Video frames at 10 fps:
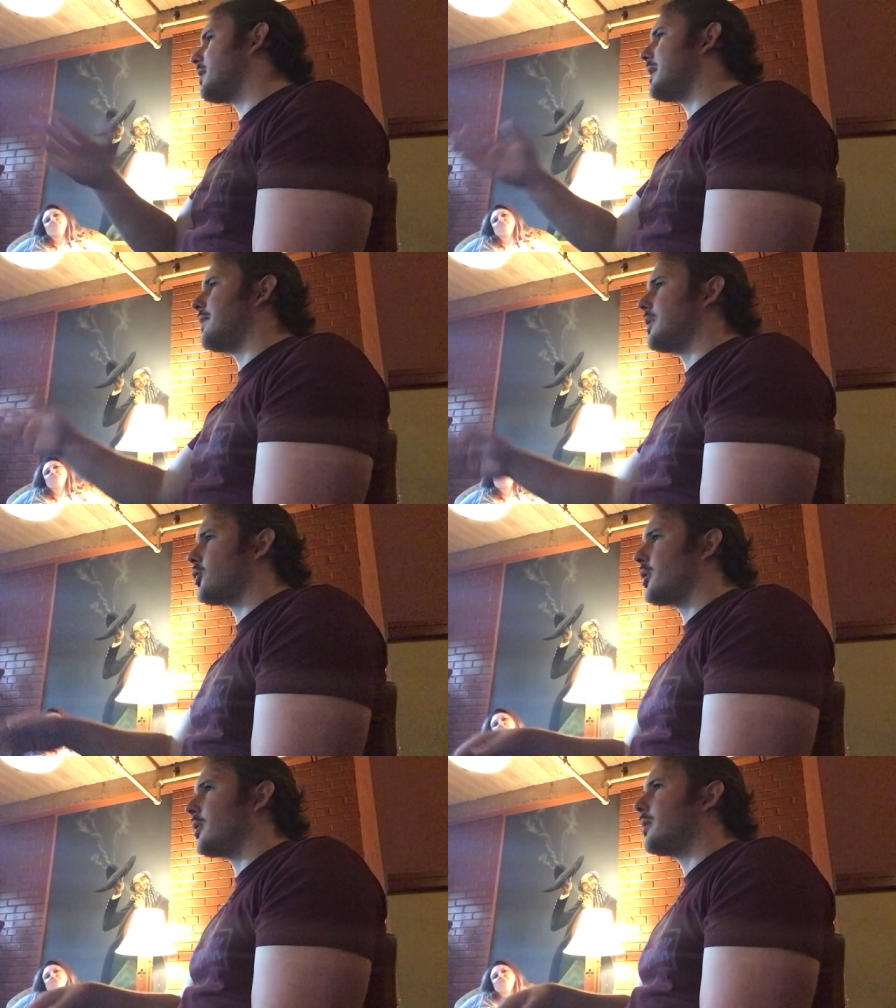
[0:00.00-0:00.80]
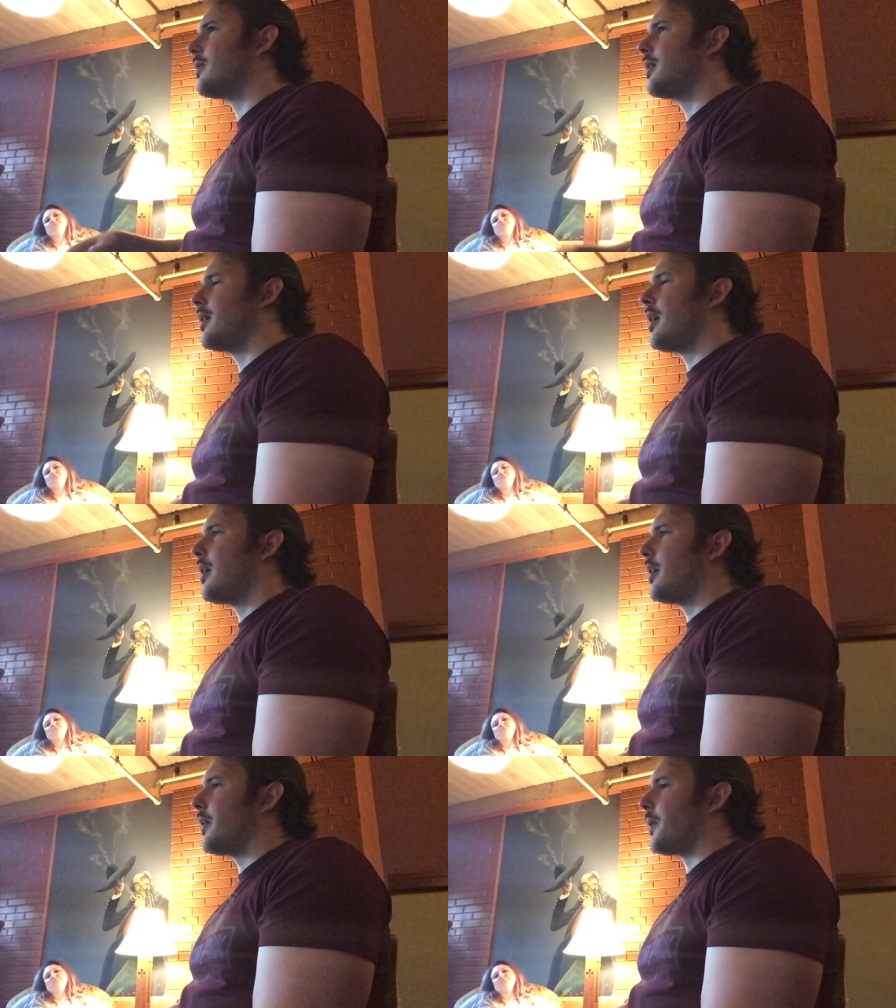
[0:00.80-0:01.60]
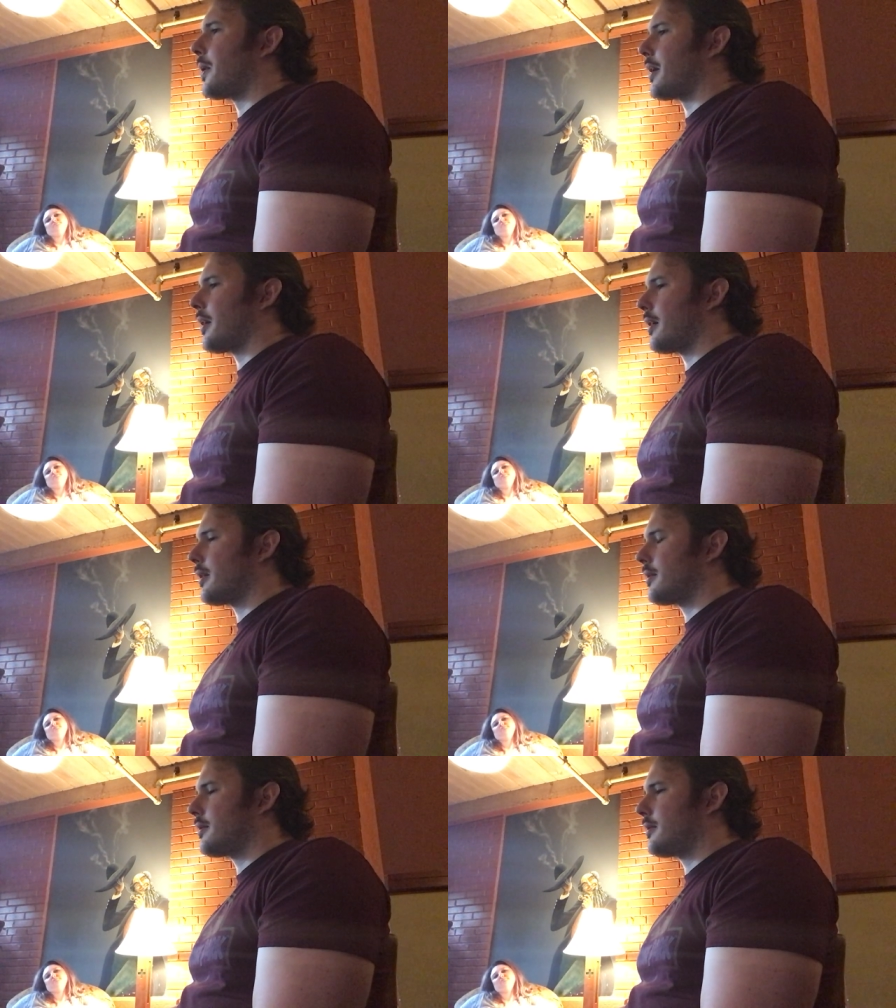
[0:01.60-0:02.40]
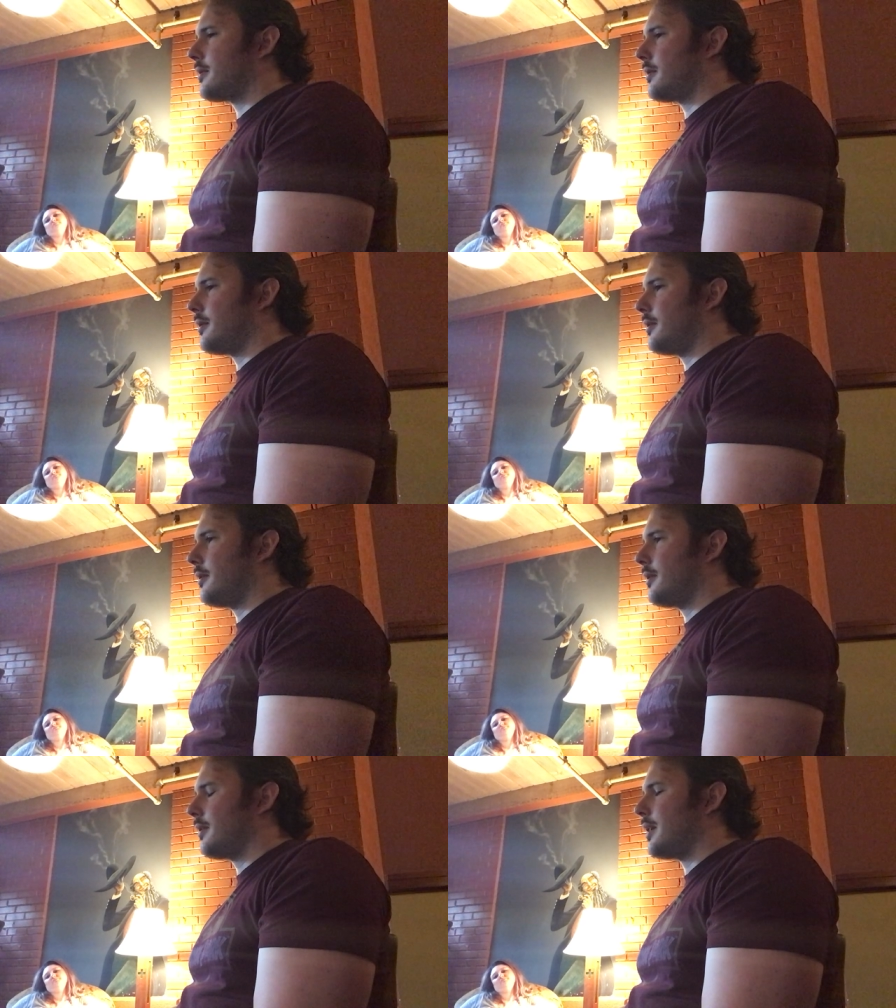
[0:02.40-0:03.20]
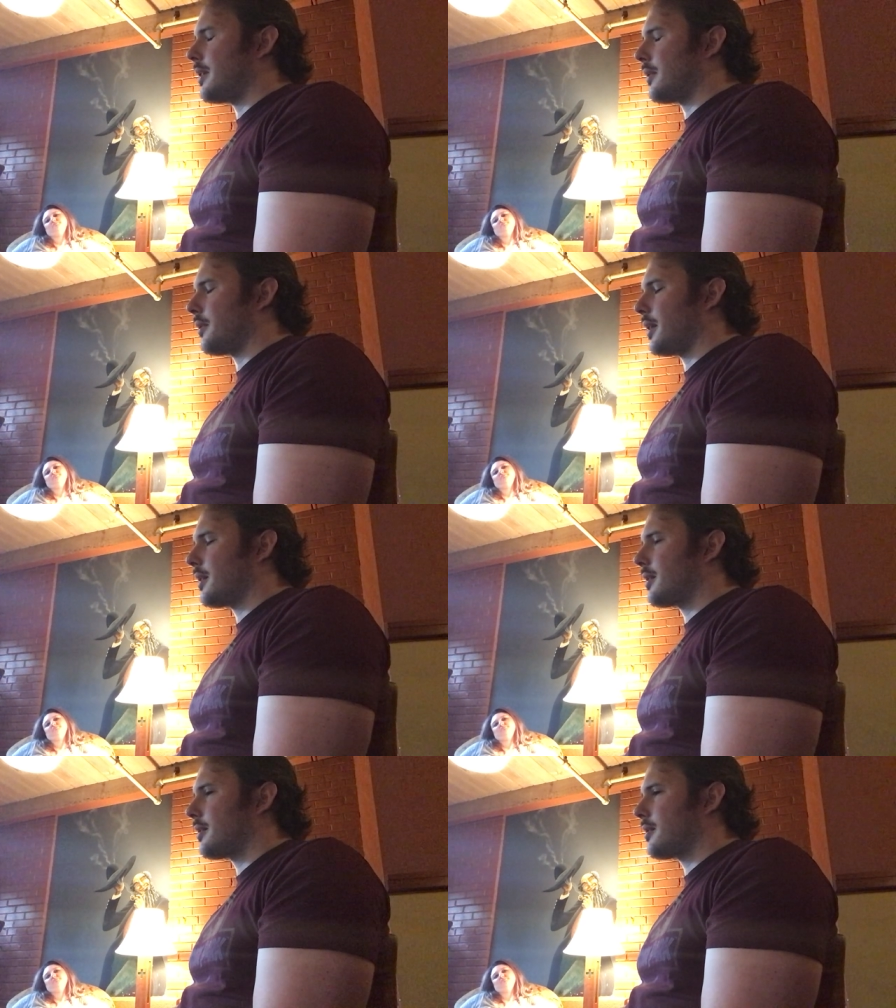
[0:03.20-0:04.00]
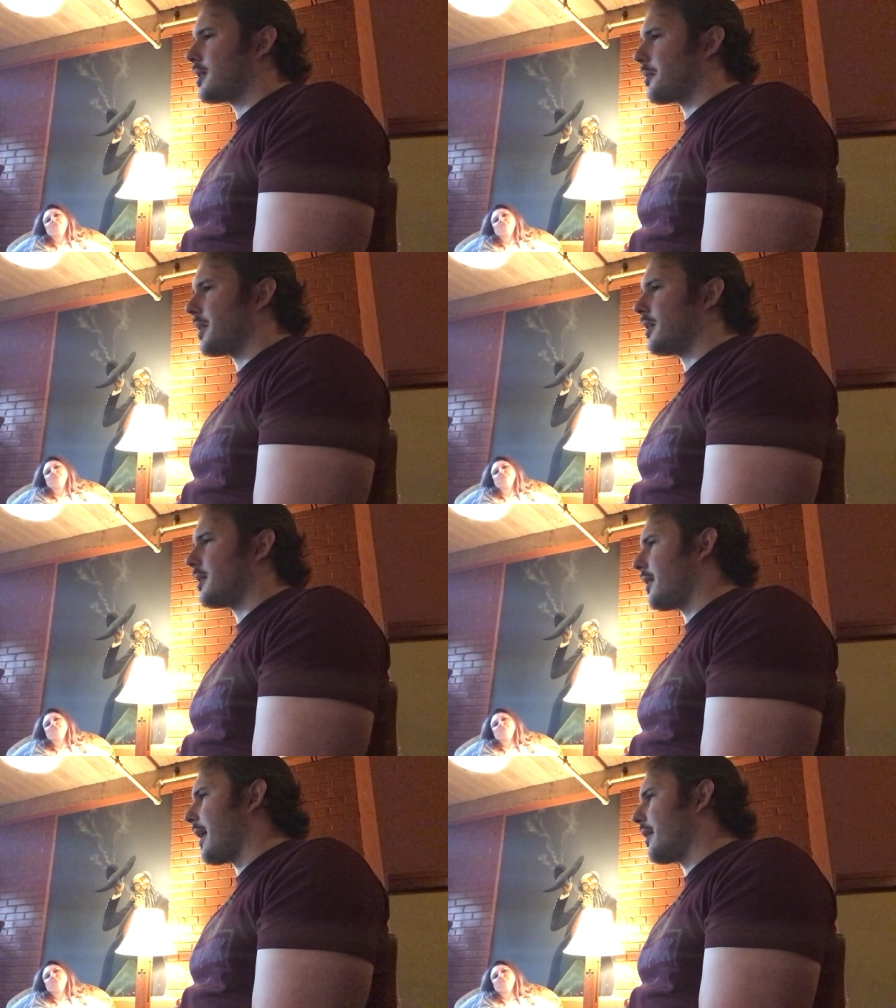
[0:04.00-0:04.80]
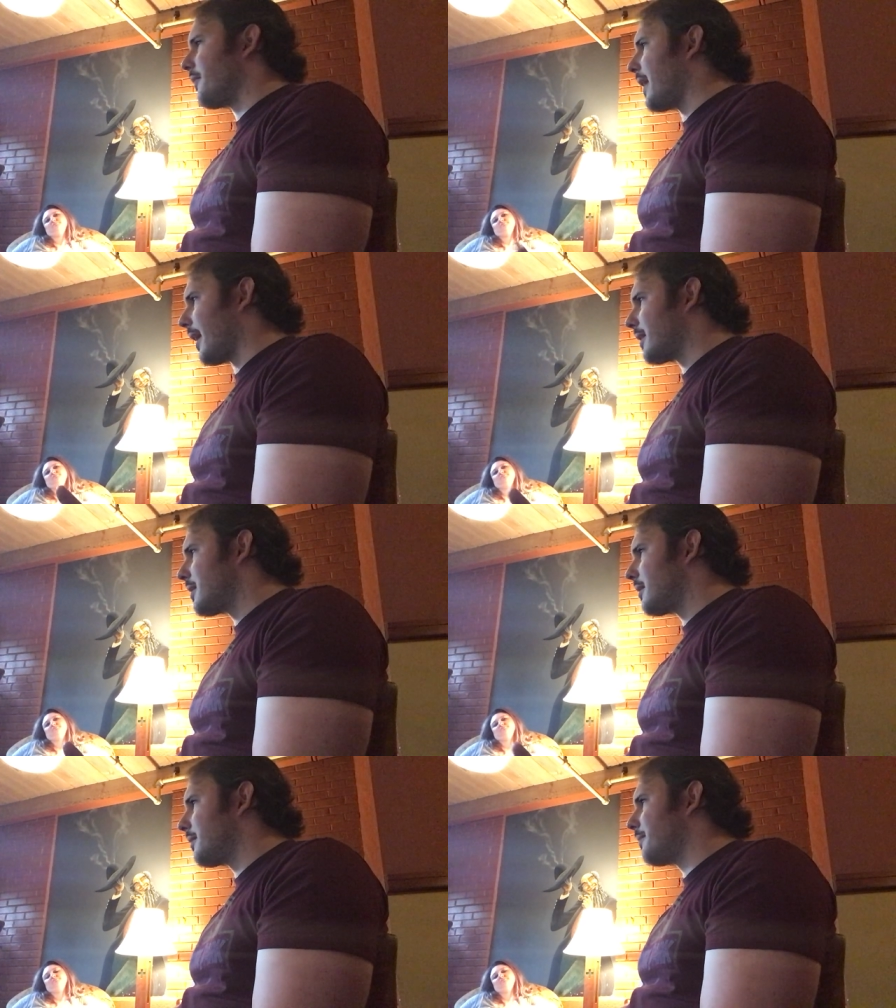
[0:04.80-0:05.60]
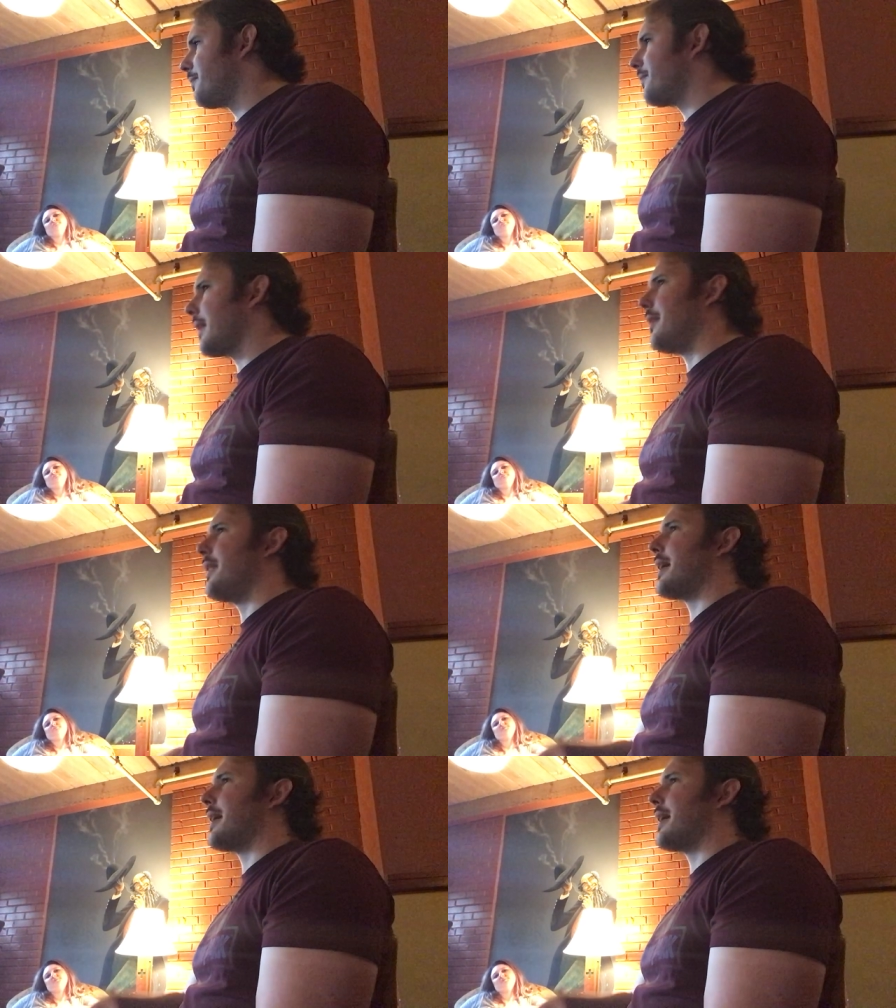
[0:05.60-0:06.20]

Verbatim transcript: a TV show or, you know, like something to that effect and